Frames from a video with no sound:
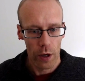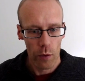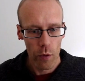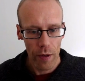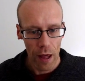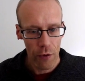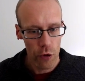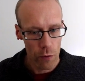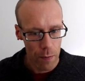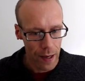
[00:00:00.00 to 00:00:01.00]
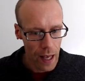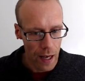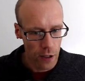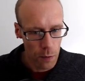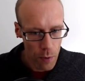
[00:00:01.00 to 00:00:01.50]
going to run that through WP
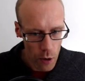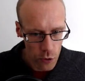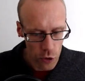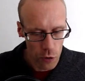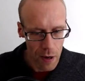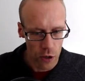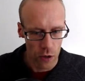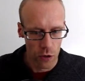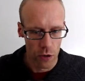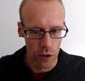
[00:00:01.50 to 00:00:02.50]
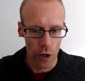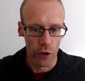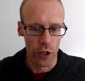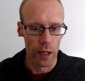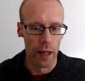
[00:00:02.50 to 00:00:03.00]
cases post just to make sure there's nothing
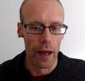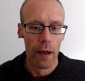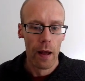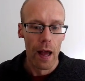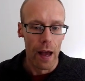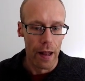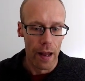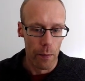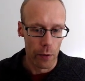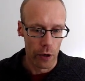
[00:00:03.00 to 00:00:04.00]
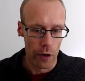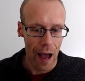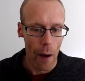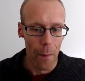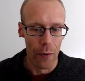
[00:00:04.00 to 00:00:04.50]
dodgy in there, and then we're going to
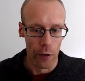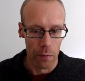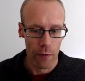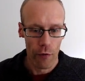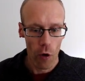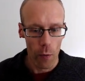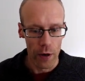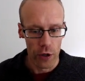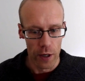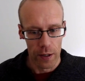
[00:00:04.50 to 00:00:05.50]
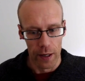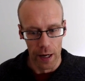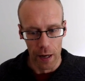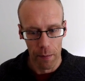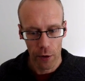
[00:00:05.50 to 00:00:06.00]
output the before widget, and at
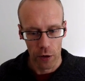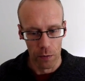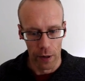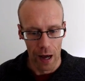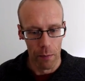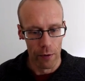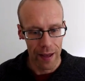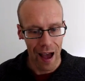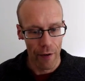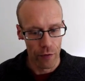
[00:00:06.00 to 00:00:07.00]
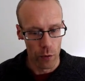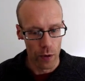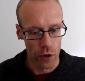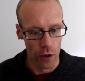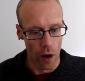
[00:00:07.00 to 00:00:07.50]
the bottom we're going to output the after
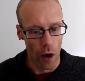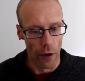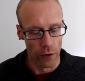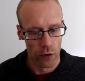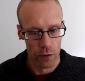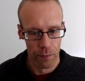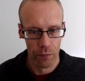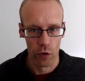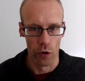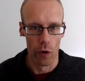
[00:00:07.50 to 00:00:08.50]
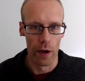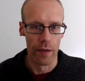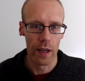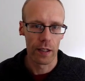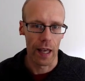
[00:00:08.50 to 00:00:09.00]
widget args. So in
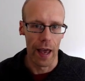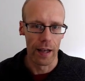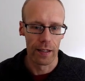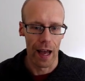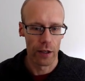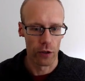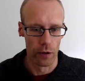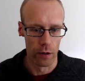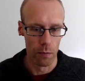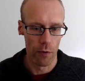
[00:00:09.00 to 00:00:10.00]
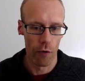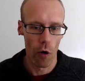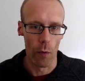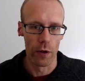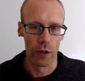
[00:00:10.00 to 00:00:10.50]
this case, the
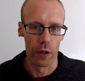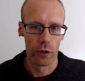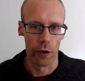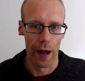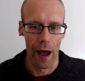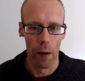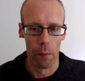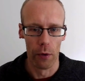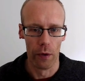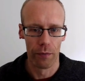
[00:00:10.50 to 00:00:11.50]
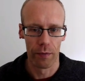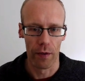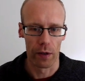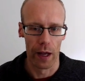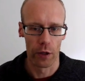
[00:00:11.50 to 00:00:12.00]
before widget is going to output
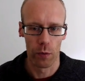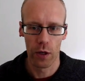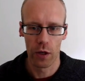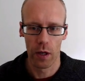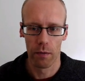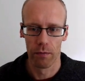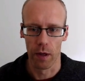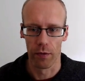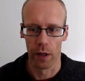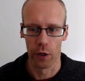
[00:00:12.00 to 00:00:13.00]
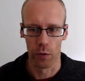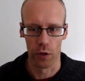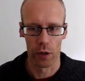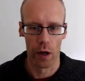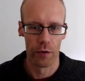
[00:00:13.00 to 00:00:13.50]
div class
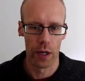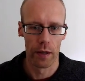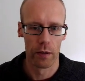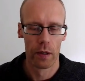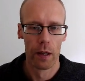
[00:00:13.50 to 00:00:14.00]
widget content,